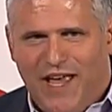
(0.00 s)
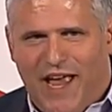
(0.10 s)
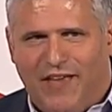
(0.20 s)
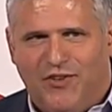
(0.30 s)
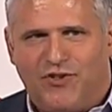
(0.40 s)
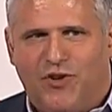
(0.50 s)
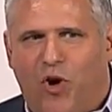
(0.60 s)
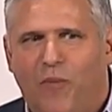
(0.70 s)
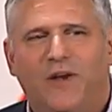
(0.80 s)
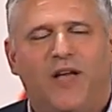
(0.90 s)
And there's an
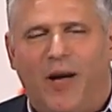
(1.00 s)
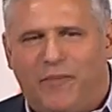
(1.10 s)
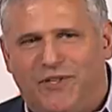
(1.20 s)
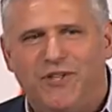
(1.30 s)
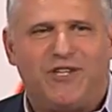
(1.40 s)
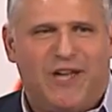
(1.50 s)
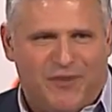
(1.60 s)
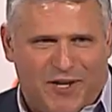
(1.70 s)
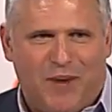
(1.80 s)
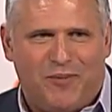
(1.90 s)
open competition
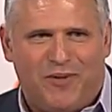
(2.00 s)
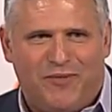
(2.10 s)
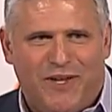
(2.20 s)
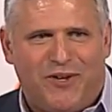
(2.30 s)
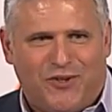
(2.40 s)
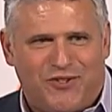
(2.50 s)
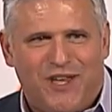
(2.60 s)
every couple of years